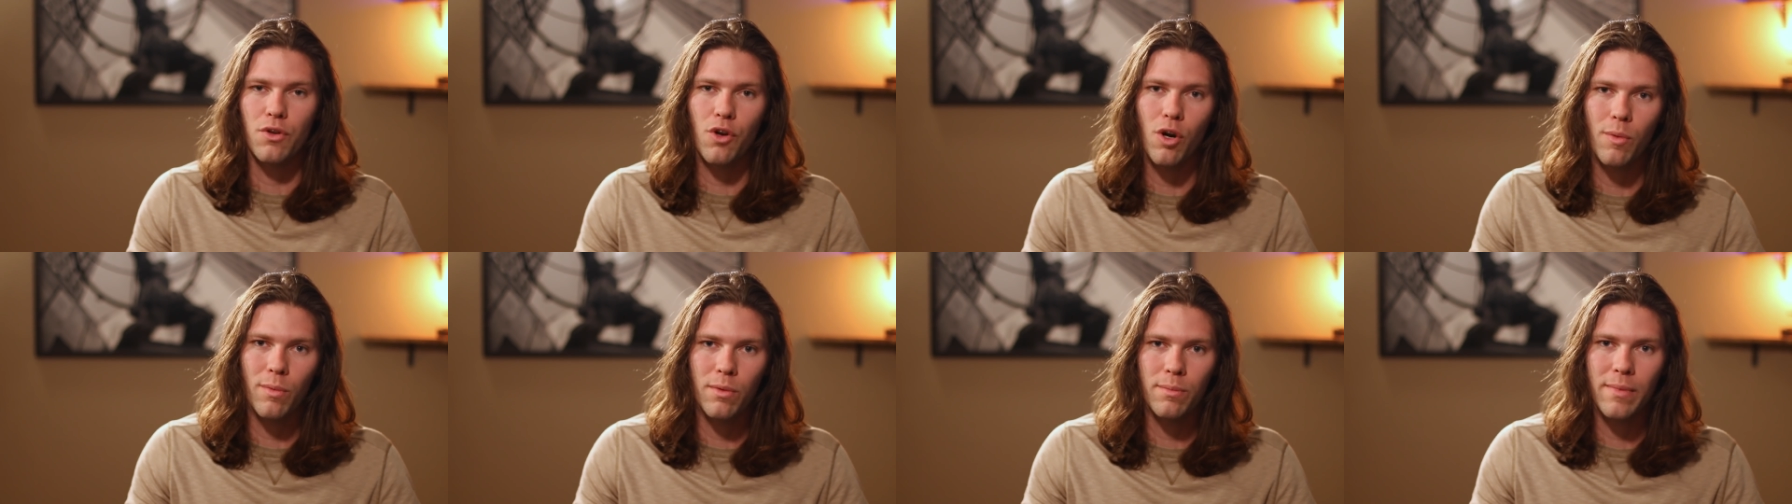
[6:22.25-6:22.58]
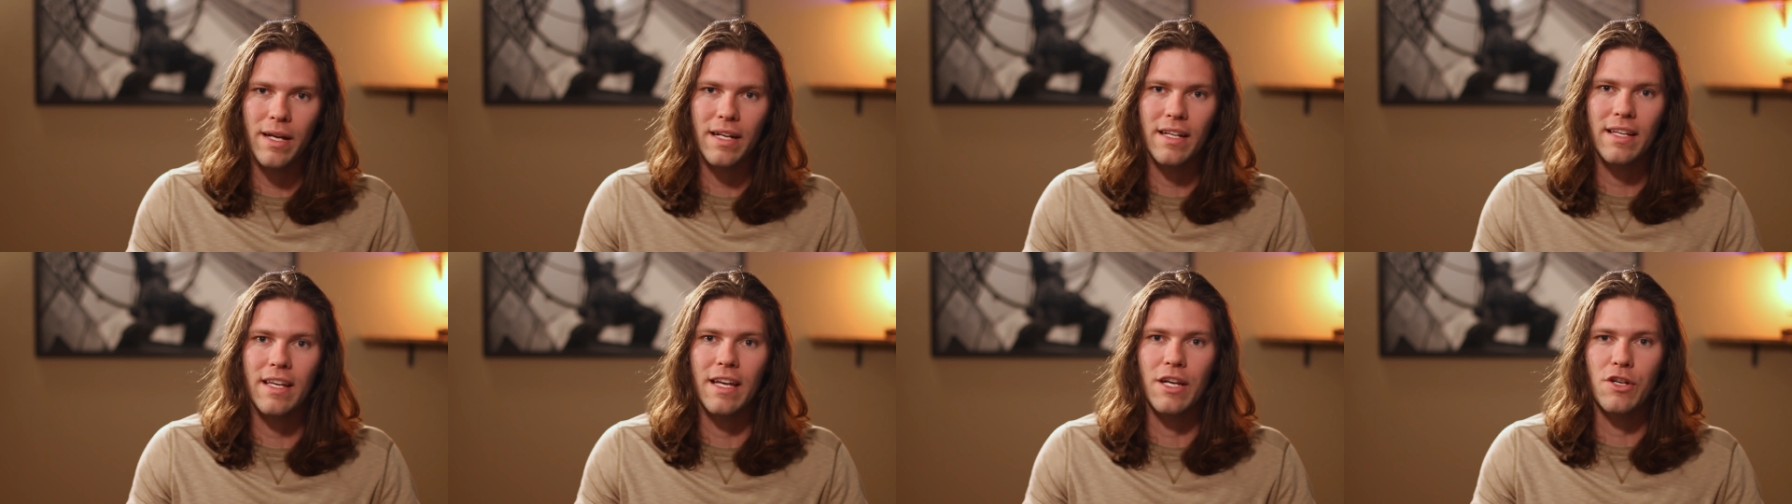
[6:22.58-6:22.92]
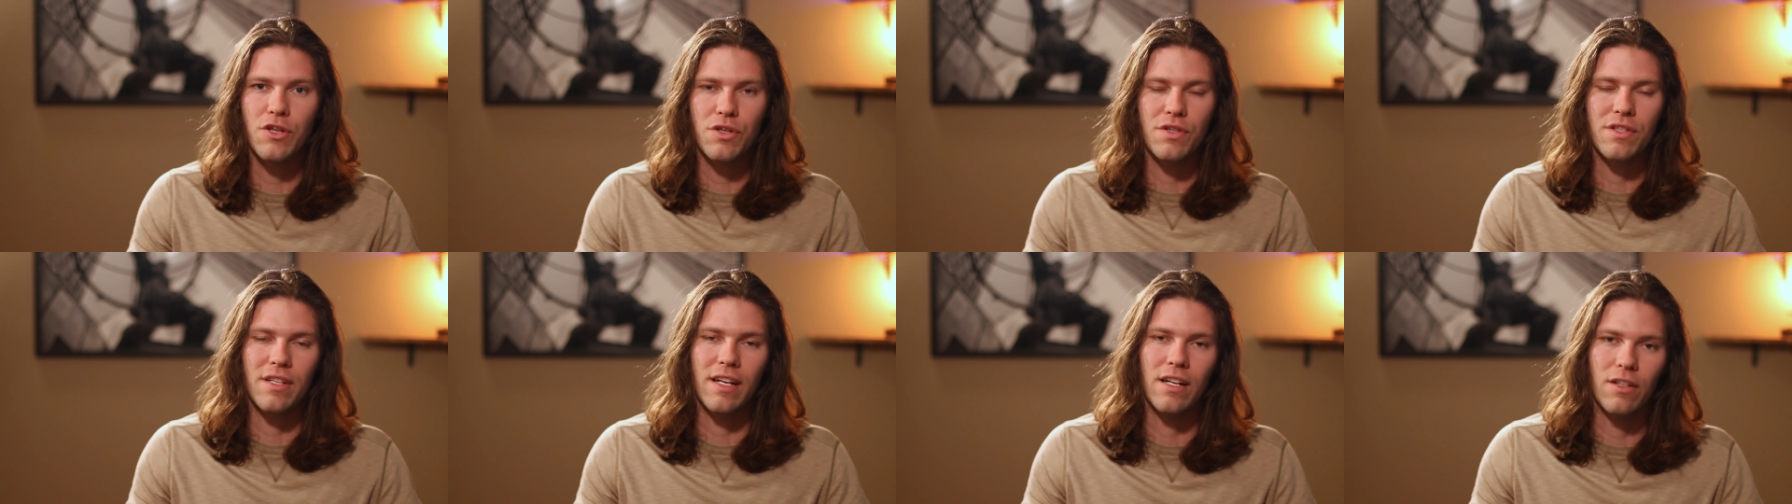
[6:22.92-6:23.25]
normal
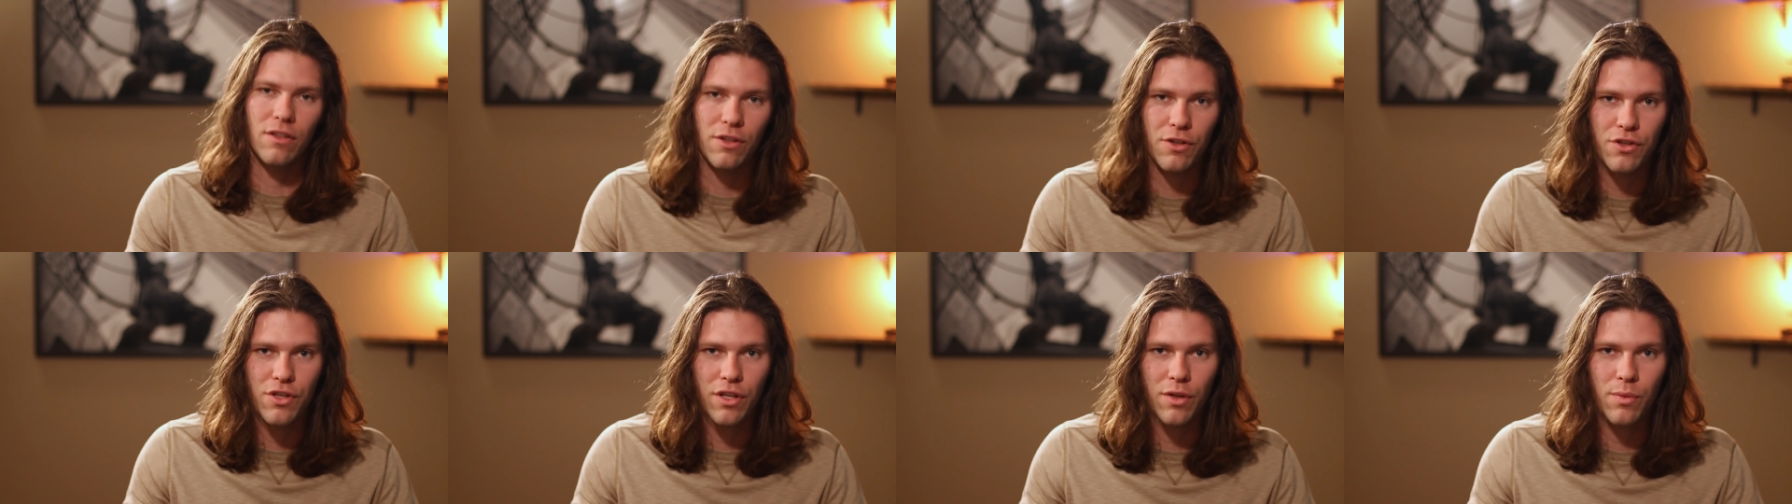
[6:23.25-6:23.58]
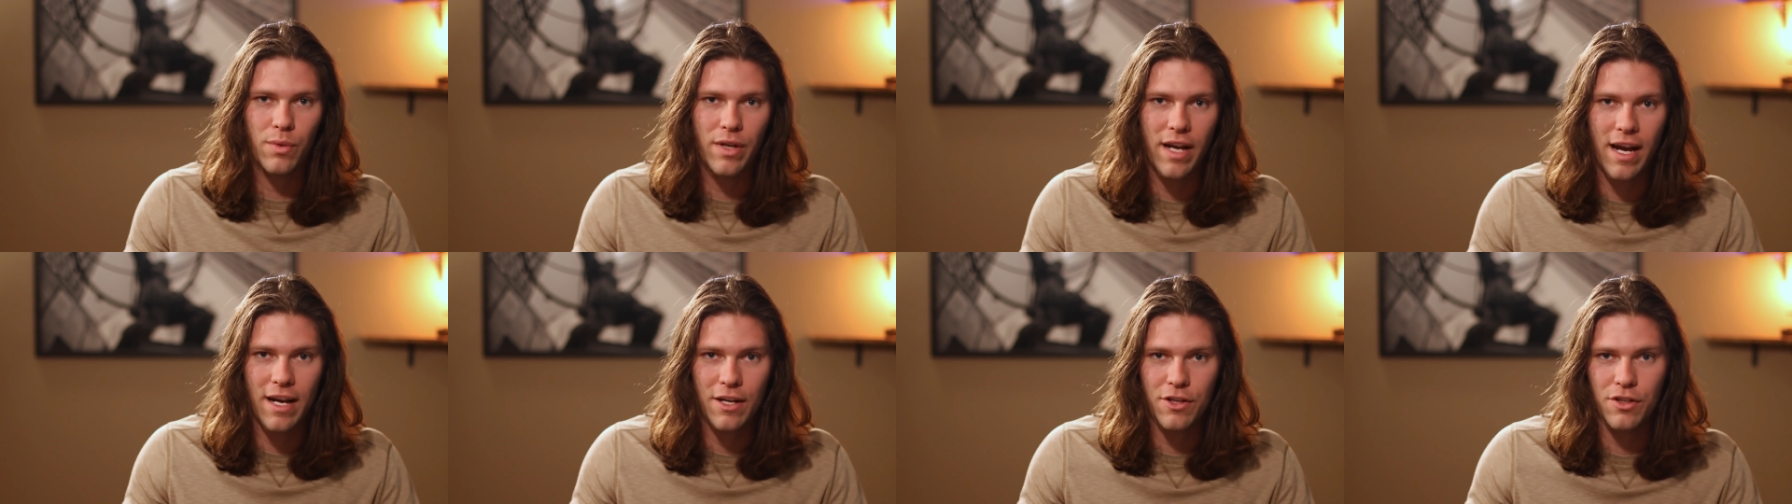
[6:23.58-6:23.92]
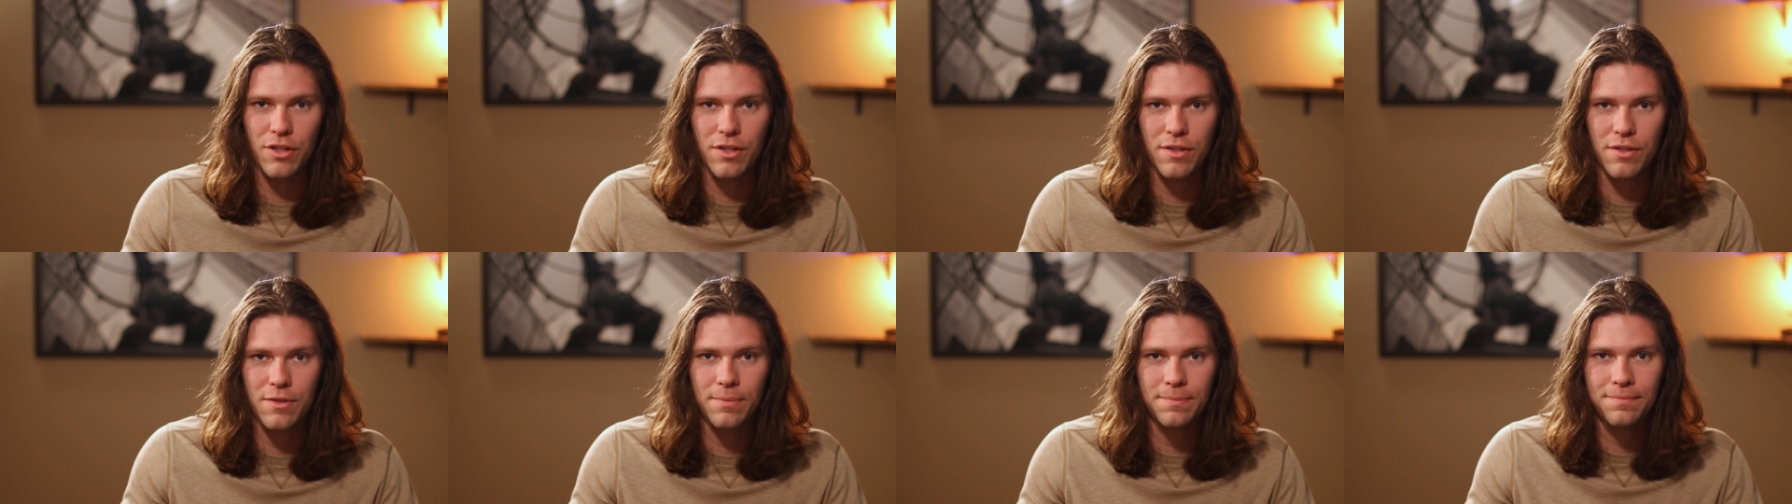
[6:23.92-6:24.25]
medications and allergic
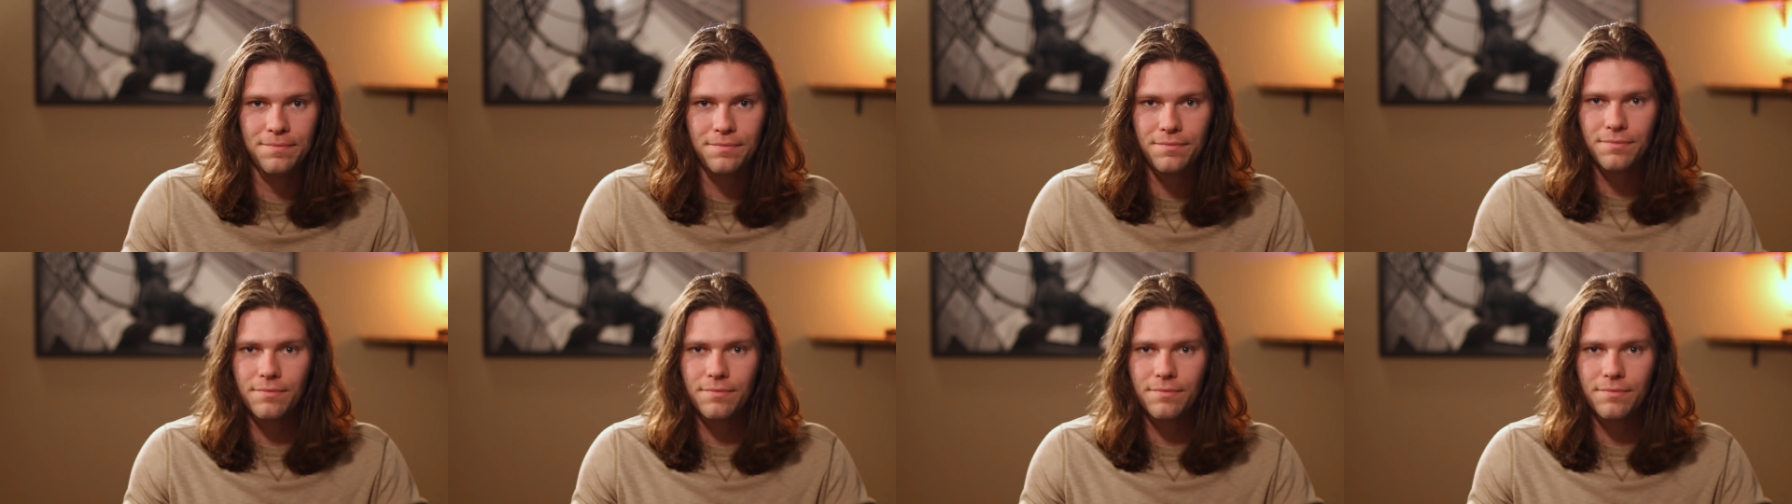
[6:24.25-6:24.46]
reactions.